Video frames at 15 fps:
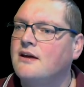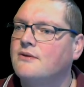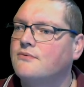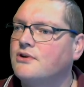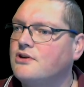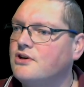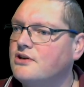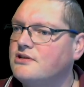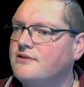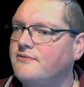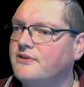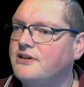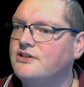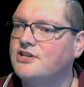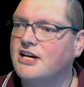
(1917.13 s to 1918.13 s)

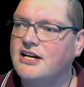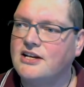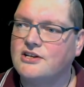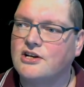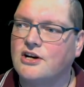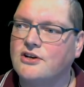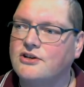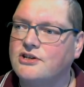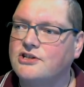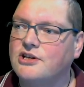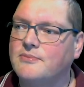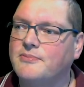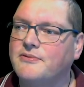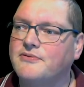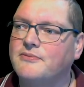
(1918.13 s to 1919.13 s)
Recursively change
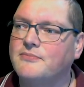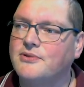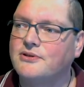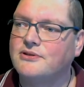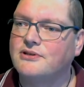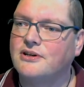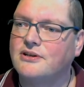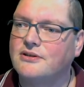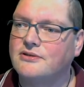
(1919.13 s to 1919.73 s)
ownership of the Moodle